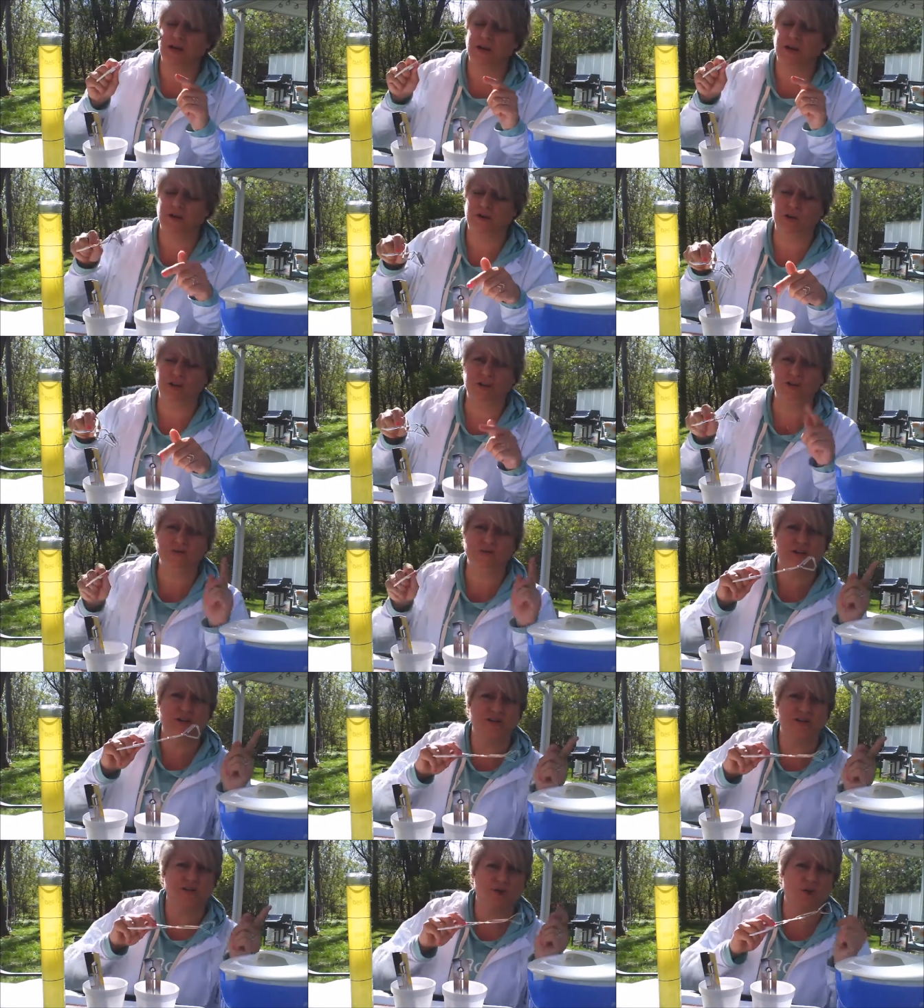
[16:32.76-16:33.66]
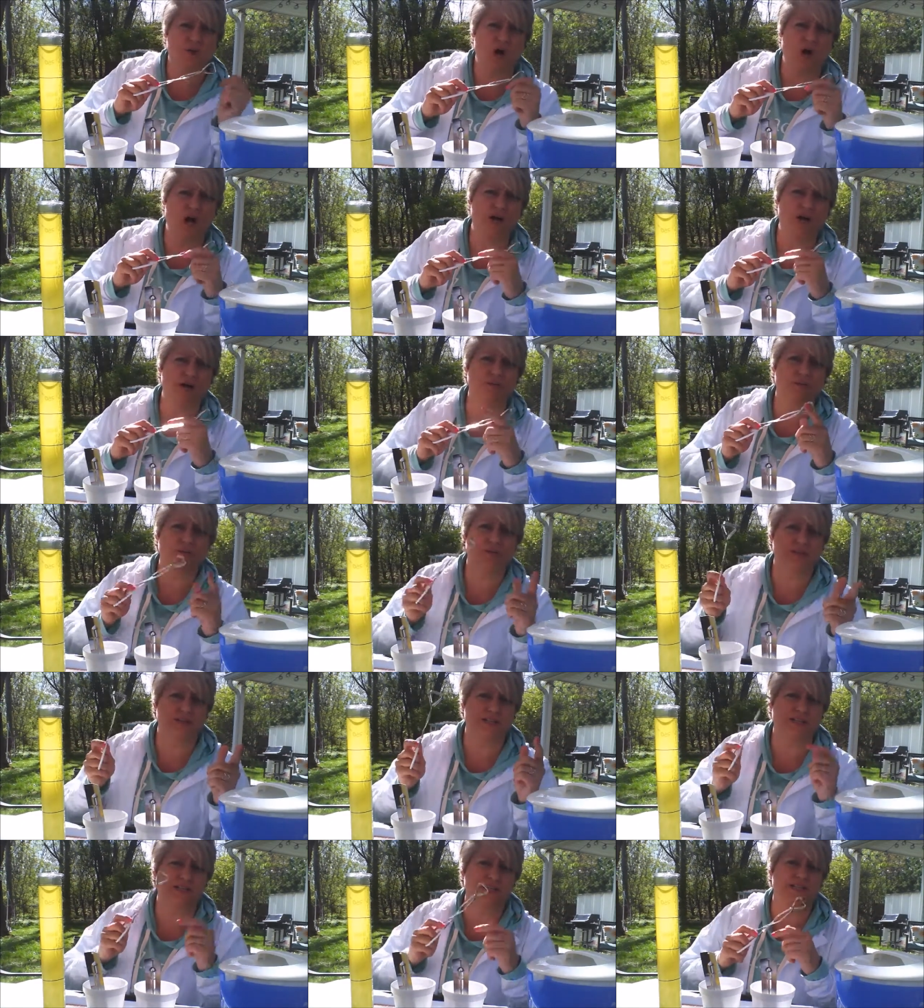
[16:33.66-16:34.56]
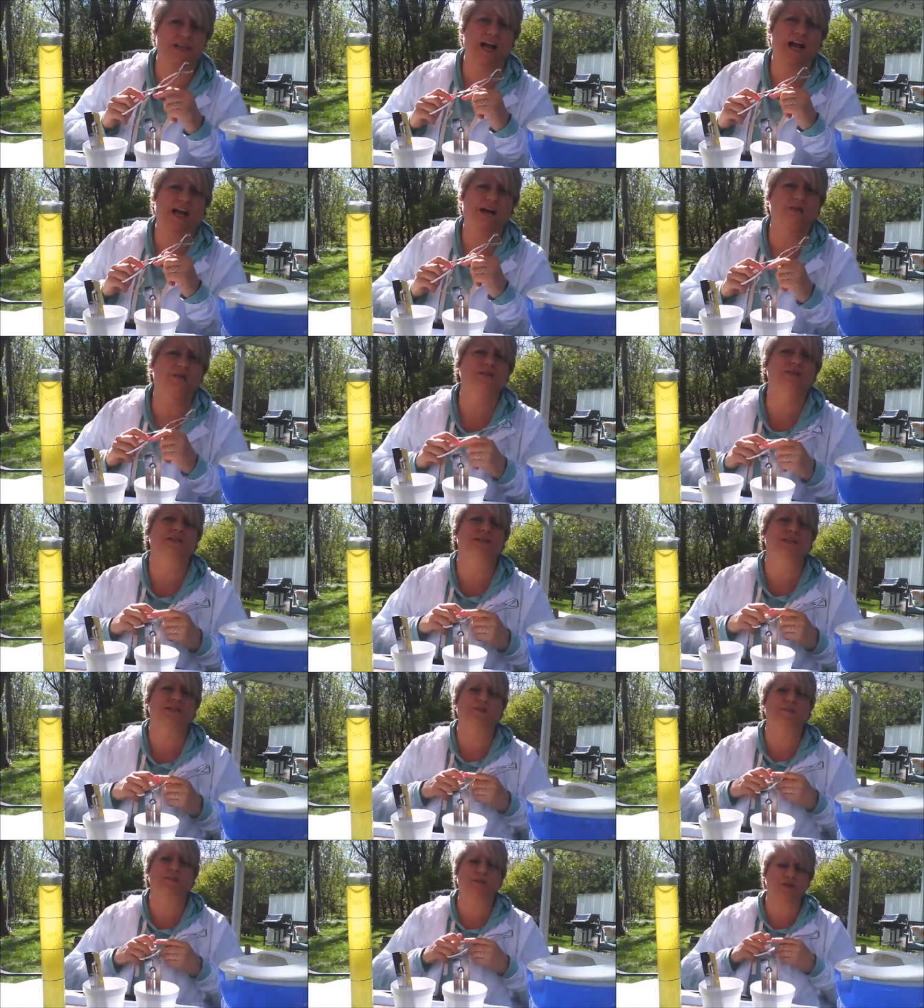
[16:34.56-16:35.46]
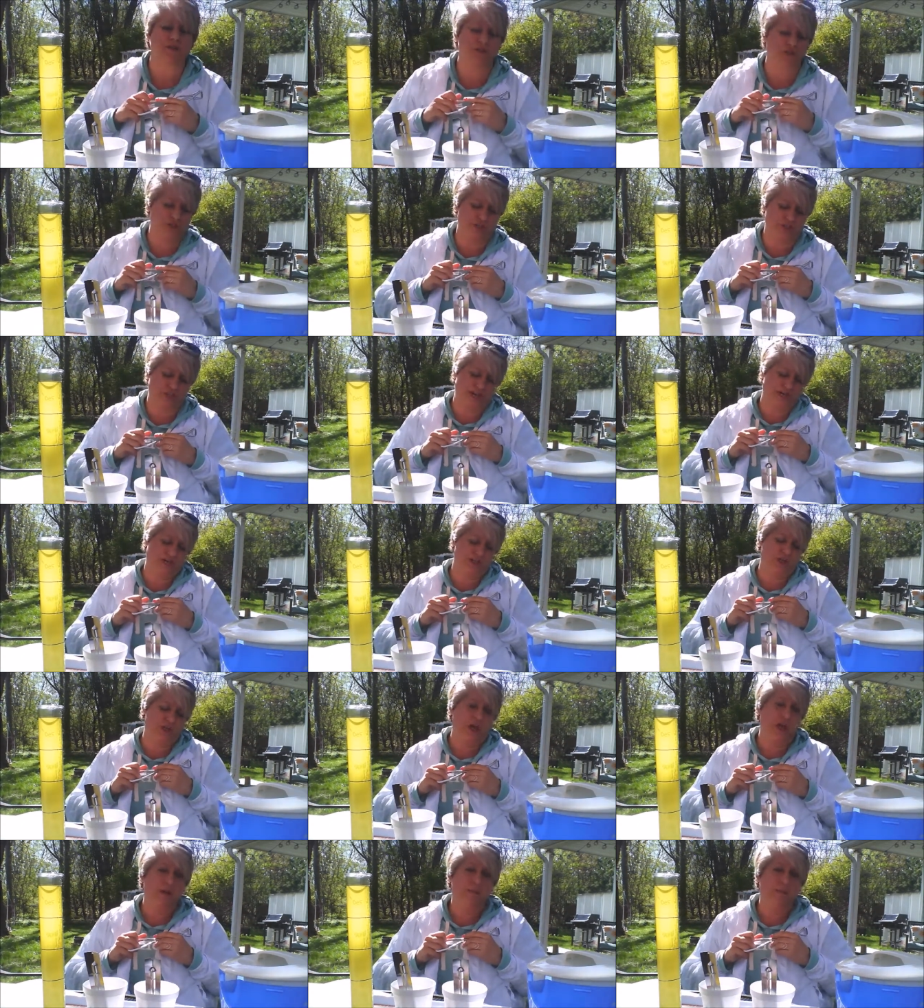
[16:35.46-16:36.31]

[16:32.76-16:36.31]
cooking oil to water, predicting how will the temperature change